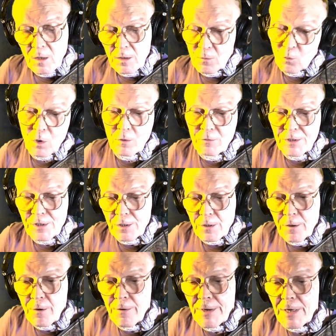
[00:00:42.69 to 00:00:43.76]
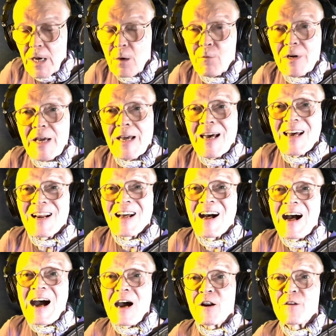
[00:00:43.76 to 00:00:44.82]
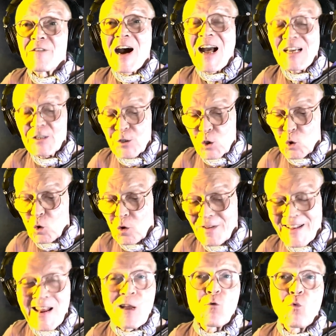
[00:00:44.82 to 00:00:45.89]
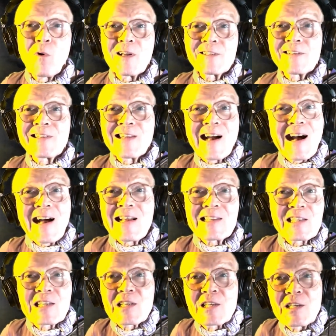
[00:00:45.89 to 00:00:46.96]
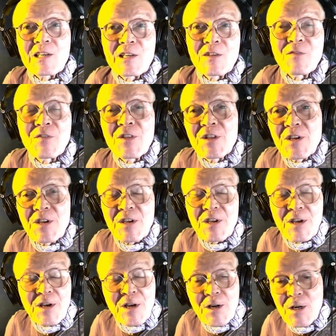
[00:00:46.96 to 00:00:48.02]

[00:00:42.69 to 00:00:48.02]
the war was still going on when I got out of high school, and I was not in the